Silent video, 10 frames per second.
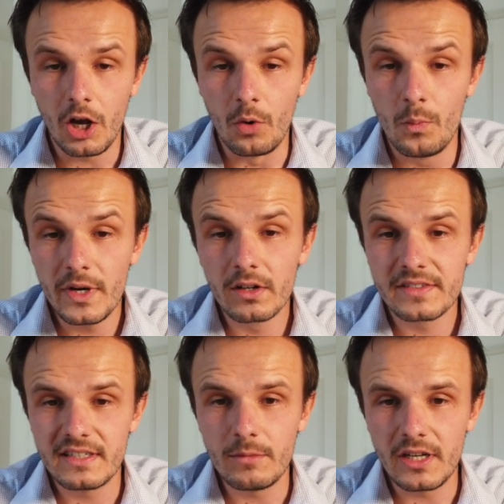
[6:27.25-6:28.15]
A
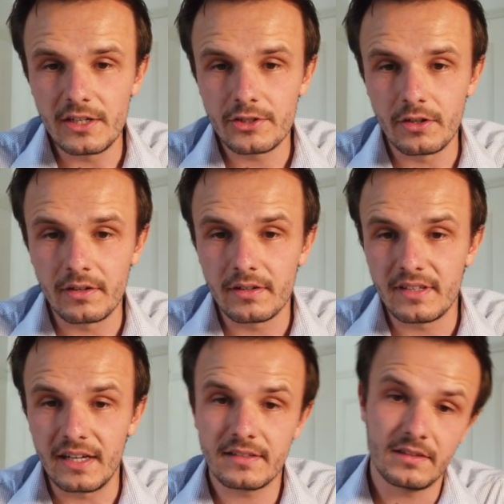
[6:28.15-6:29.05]
real simulation
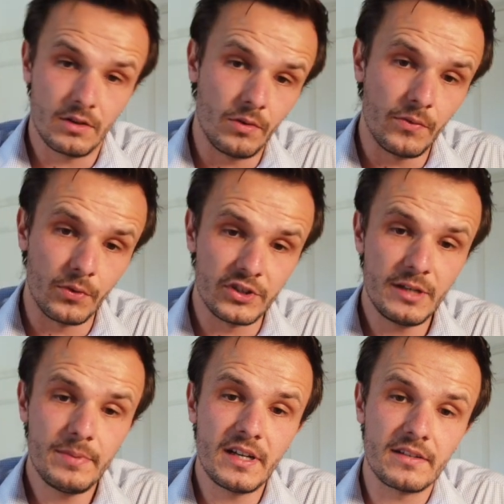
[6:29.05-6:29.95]
takes, for
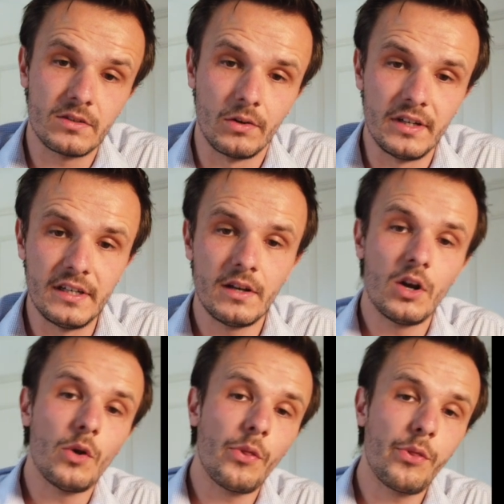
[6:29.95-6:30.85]
GPS only,
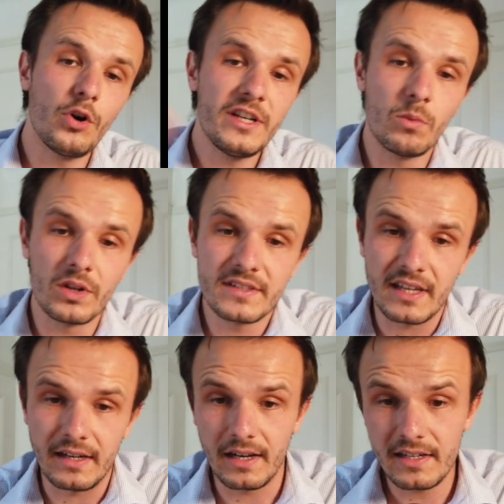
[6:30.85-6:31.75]
31
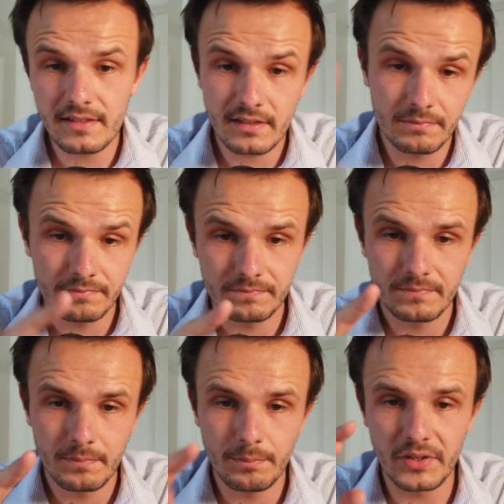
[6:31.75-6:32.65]
satellites
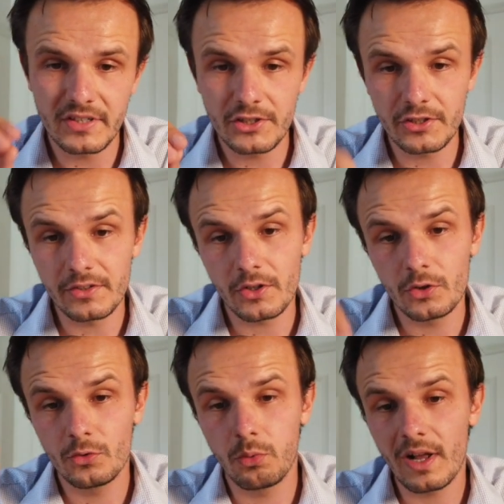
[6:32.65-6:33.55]
positioned
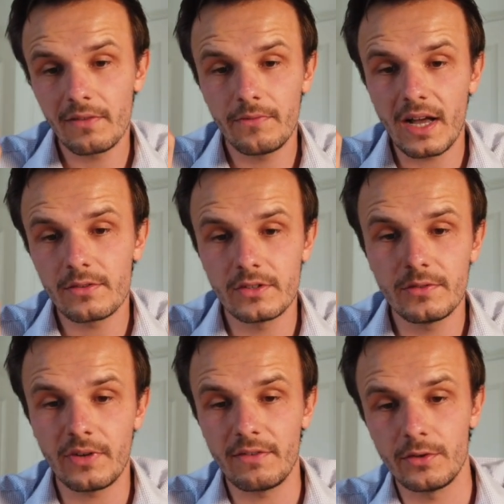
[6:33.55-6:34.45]

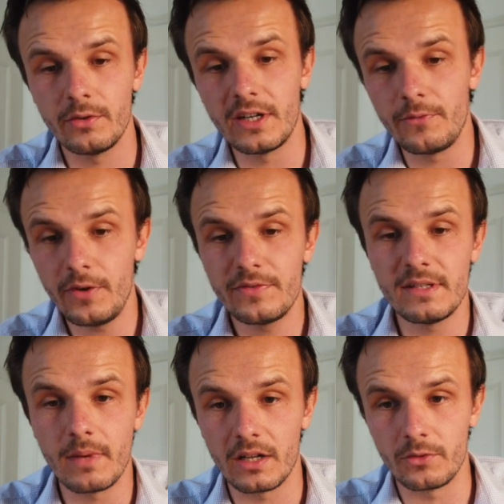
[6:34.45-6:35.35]

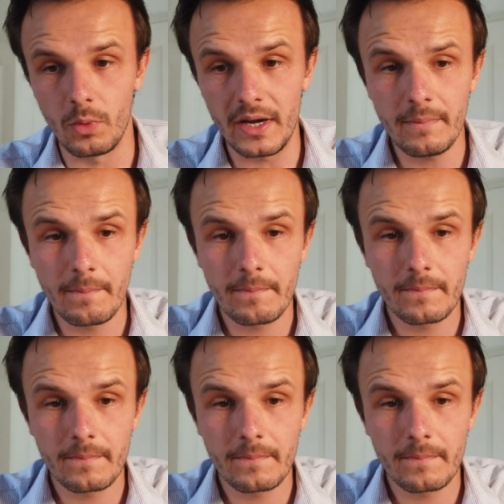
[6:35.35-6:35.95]
12,550 miles away,